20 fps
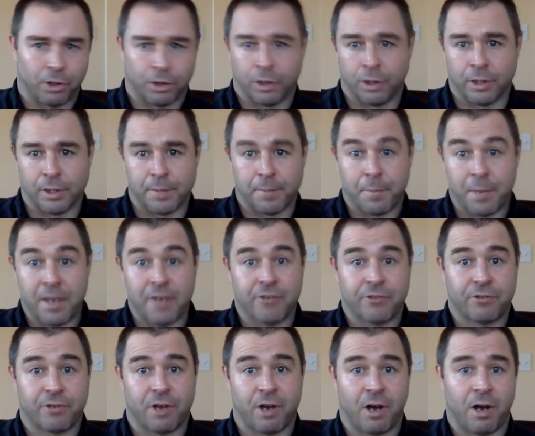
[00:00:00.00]
early
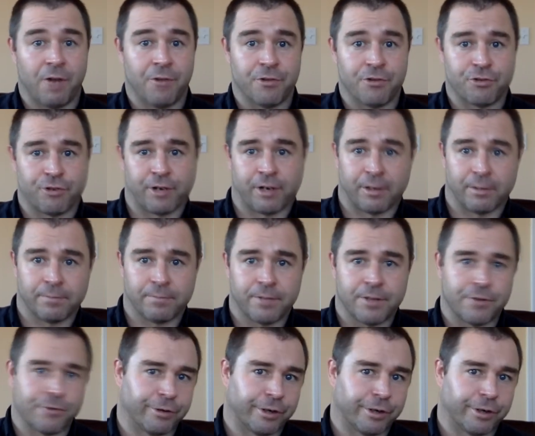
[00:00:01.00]
based on the trigger. And the